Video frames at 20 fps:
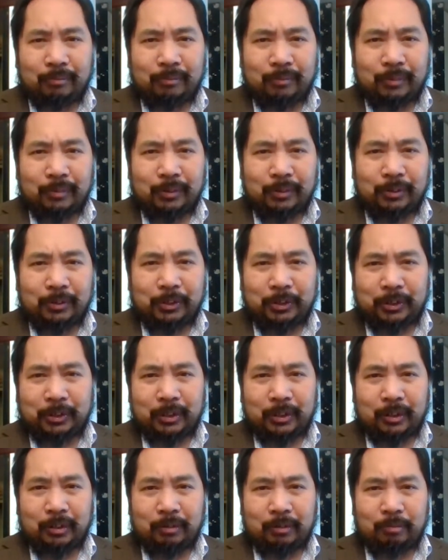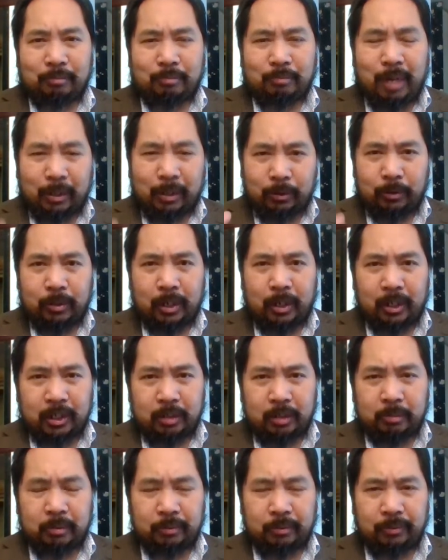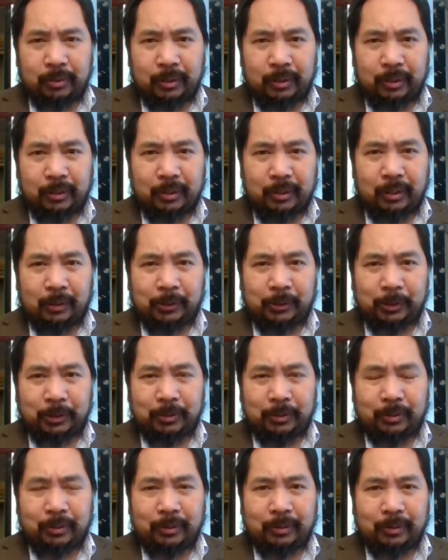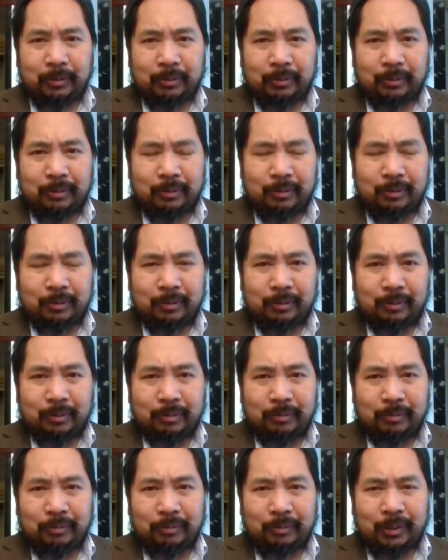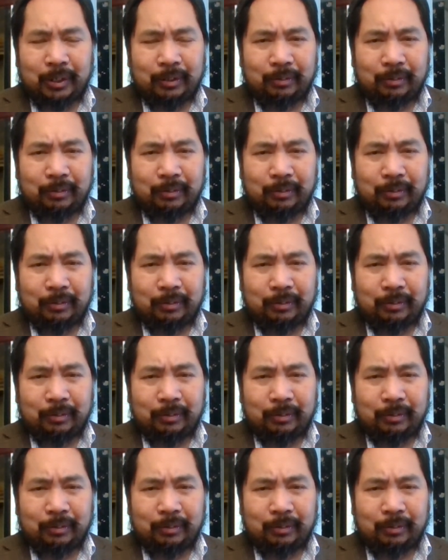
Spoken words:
just a microcosm of a culture that